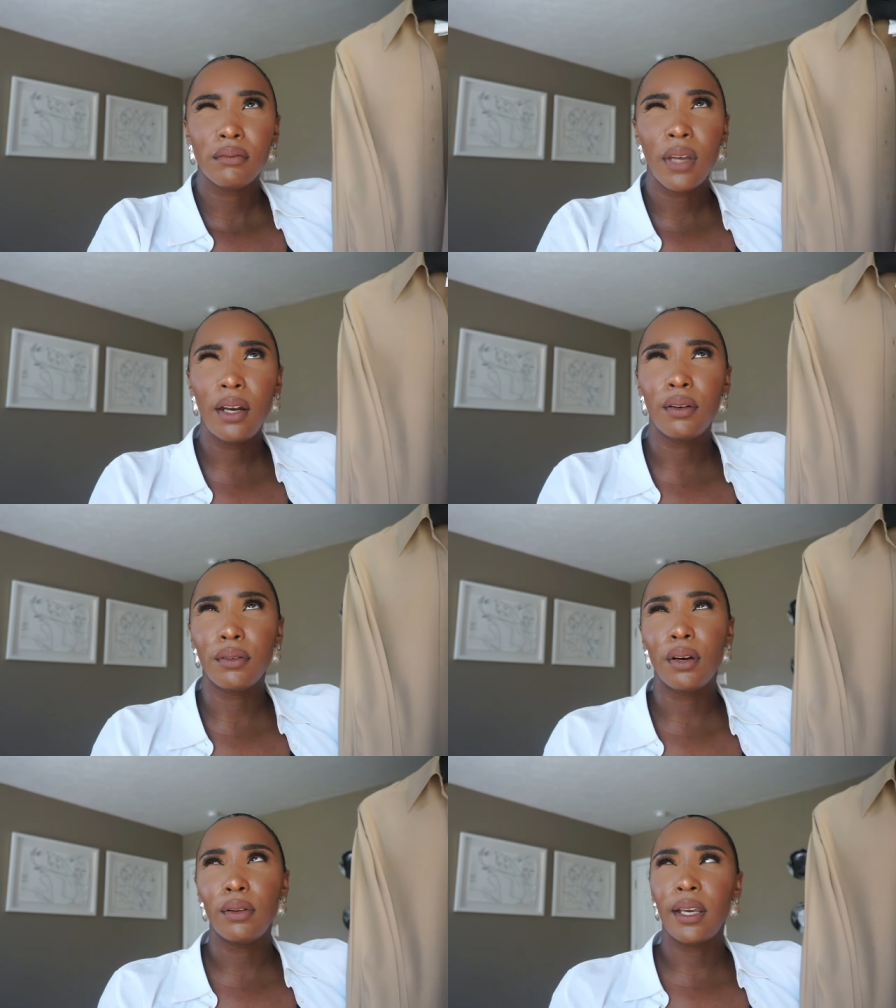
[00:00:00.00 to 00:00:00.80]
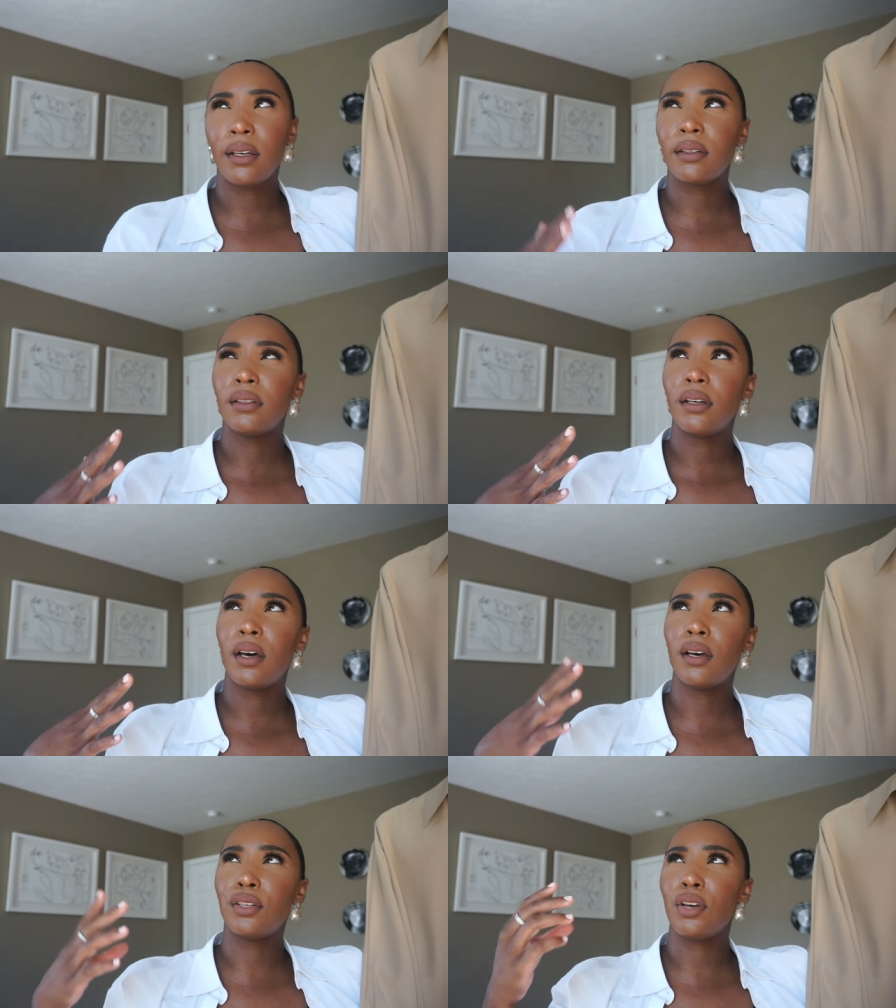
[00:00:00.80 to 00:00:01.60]
I don't know, like
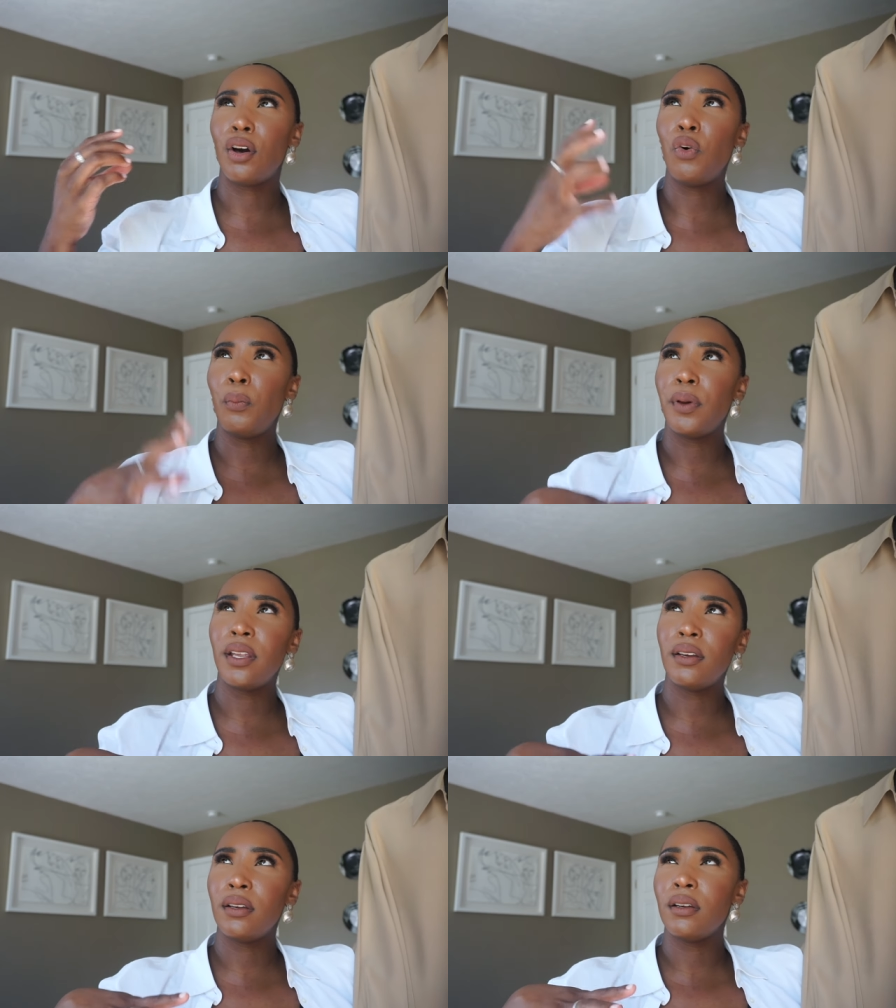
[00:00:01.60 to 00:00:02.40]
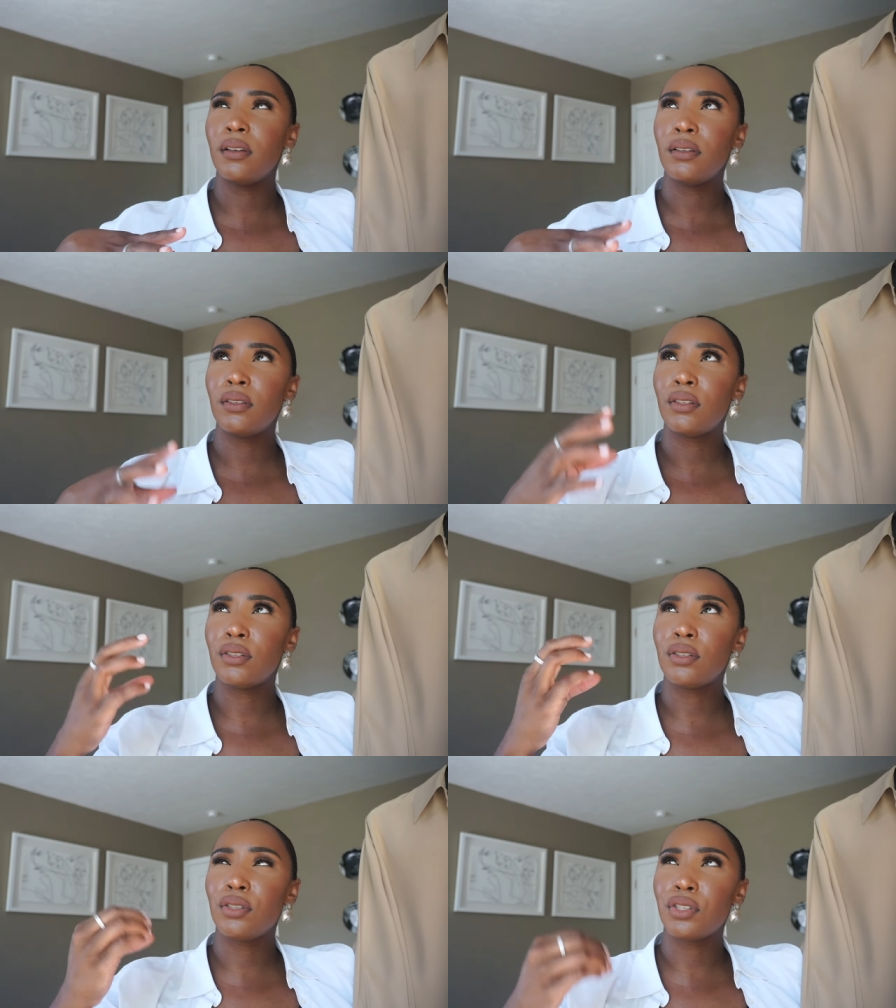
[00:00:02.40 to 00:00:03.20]
a sh open
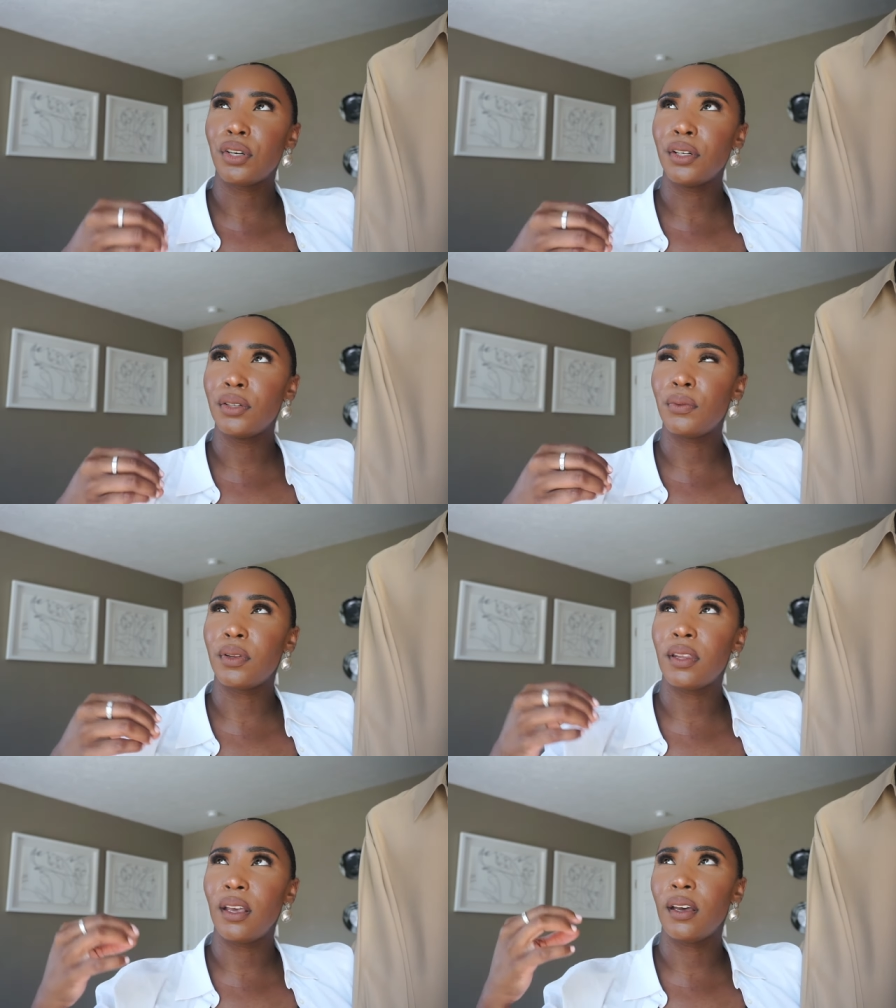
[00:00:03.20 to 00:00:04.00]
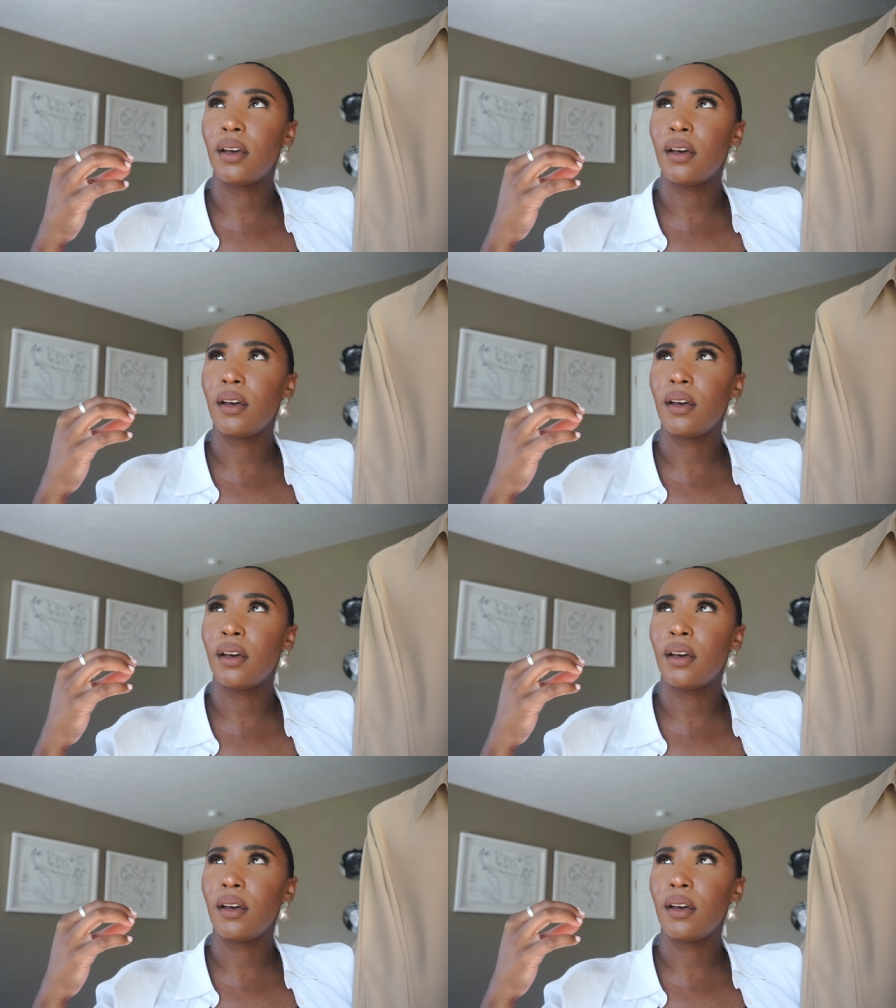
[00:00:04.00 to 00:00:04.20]
shirt with like